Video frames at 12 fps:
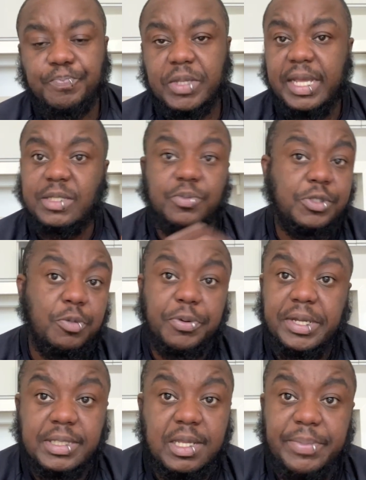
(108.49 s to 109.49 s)
it's super
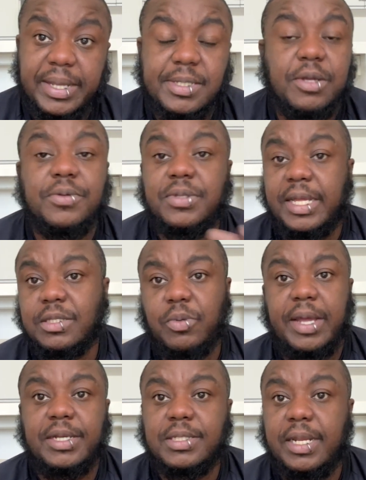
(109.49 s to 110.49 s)
easy in Mexico, so that's why
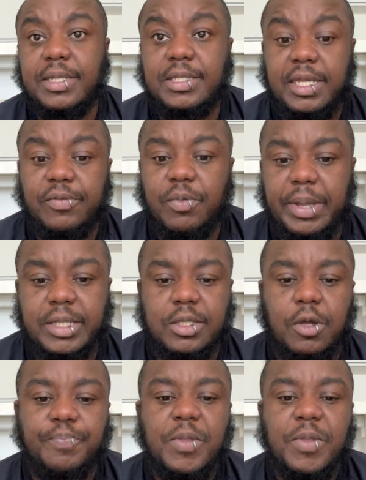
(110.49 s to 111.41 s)
I decided to get it from Mexico.